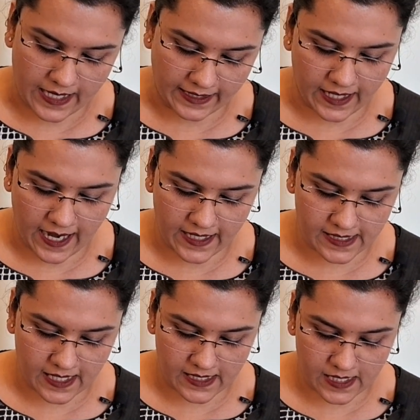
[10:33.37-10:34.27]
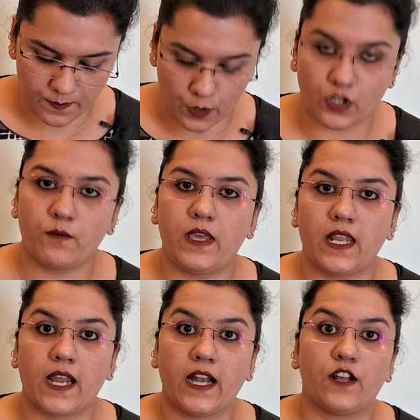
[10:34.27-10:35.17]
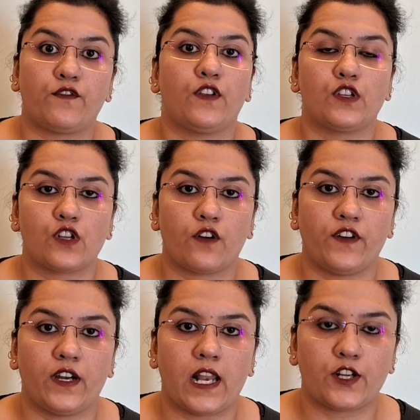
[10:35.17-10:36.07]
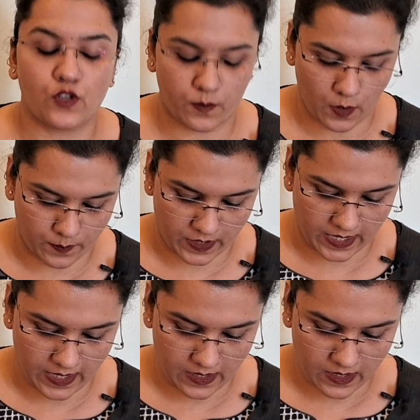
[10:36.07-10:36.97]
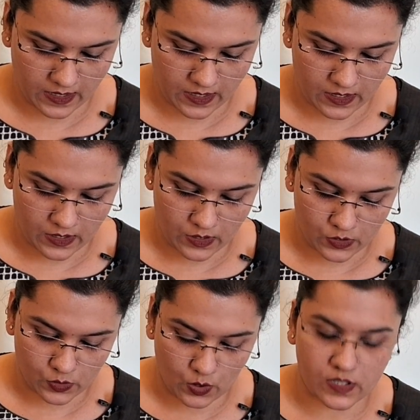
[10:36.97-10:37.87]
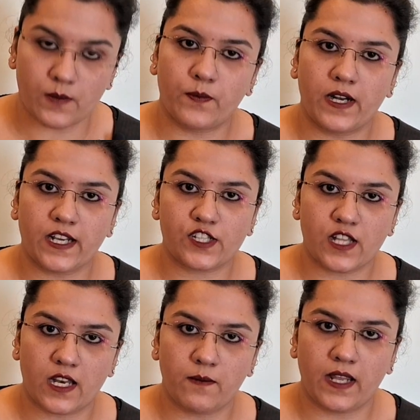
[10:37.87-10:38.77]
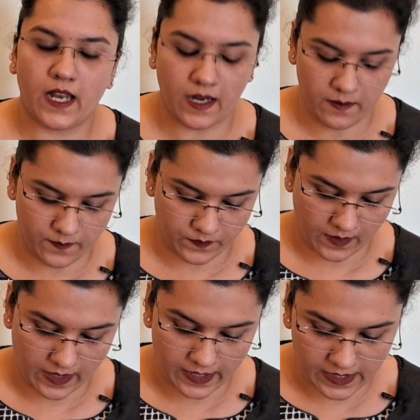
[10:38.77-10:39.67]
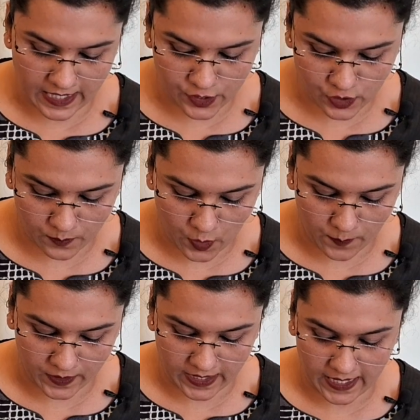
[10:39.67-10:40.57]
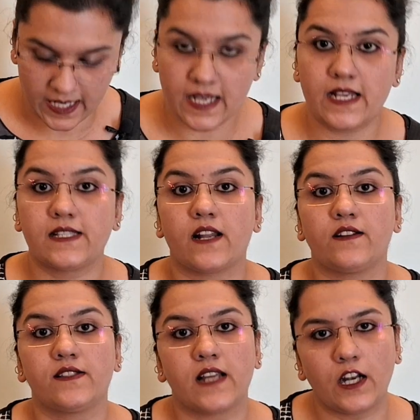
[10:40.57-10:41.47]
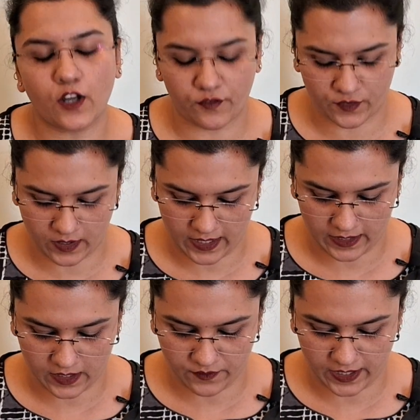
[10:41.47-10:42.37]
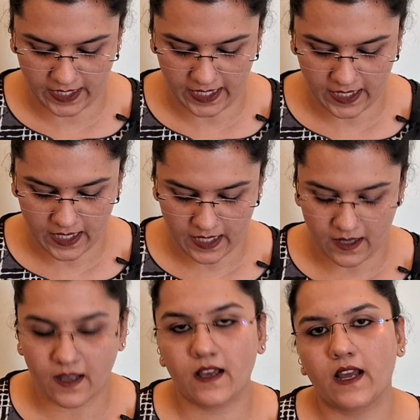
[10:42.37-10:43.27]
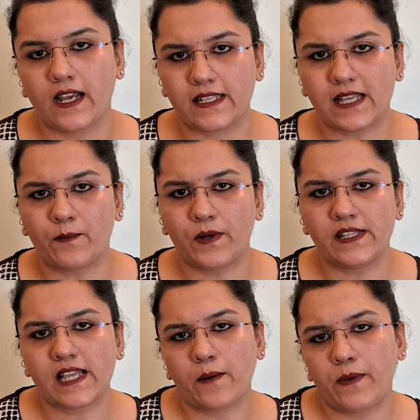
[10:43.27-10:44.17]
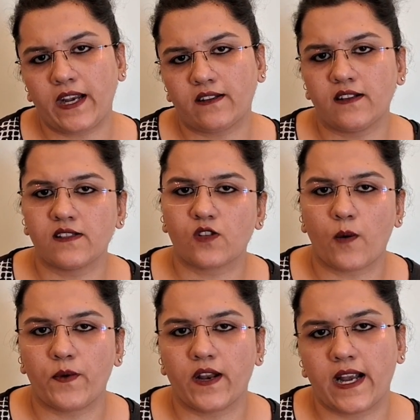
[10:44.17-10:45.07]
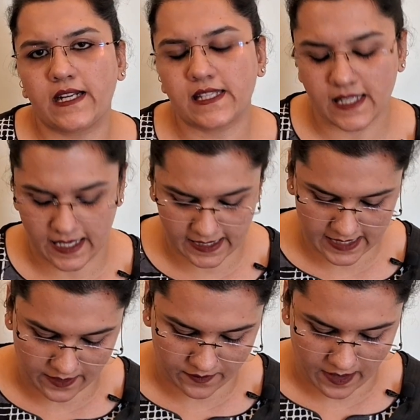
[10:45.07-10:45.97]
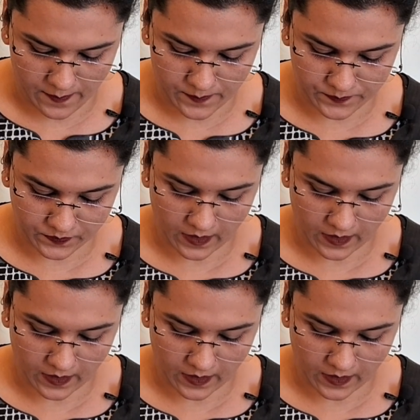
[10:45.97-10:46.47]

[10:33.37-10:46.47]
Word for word: Later, I discussed about the meaning and definition of intellectual property. So, simple dictionary meaning intellectual property is a result of creativity Examples are patents, copyrights, etc.